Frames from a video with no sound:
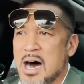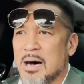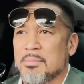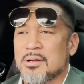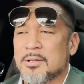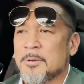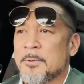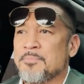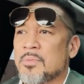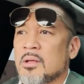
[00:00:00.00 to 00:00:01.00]
mob.
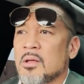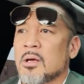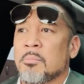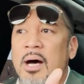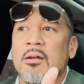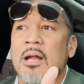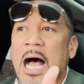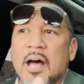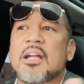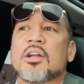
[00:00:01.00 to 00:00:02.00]
But
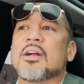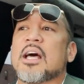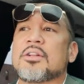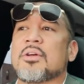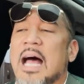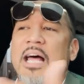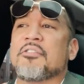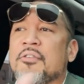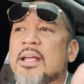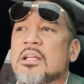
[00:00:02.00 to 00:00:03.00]
how do you learn how to do it? How
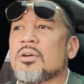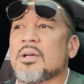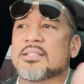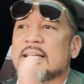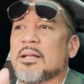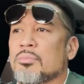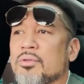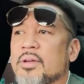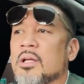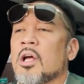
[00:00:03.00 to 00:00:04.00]
did Frankie Lucas in that
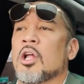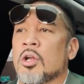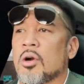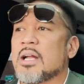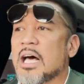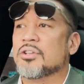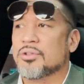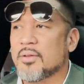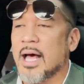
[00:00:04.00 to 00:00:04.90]
movie learn how to do